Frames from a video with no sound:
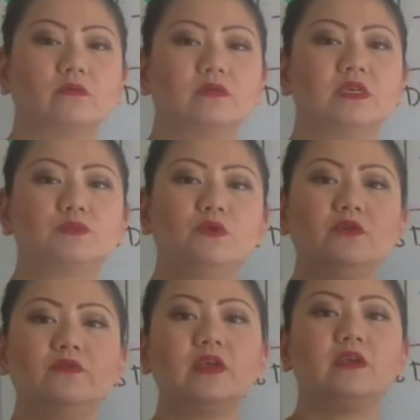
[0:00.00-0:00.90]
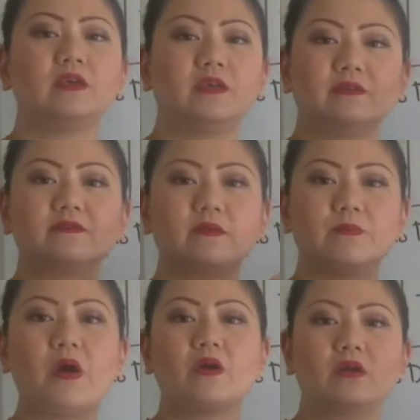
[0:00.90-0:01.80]
This movie is
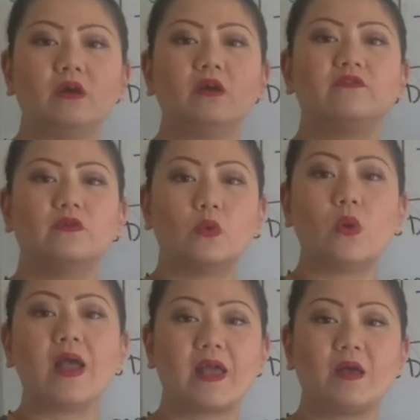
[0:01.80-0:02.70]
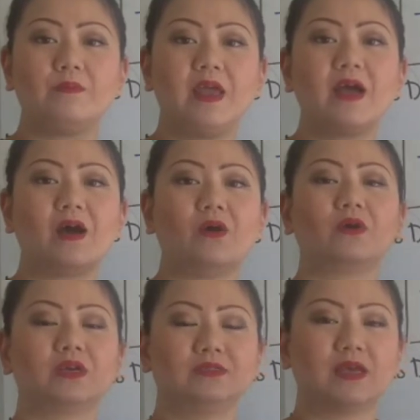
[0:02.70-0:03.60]
part of who I am now
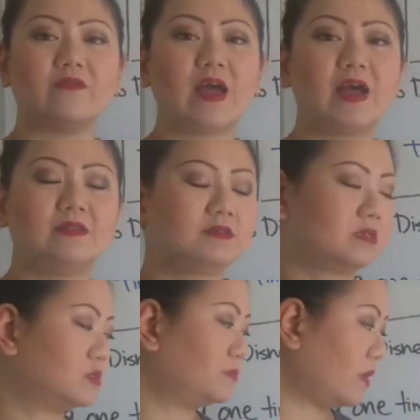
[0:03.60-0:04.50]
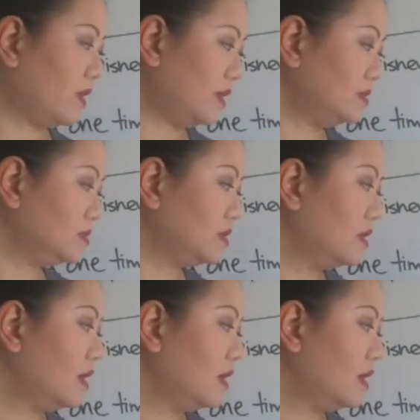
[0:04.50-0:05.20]
because I've had this experience.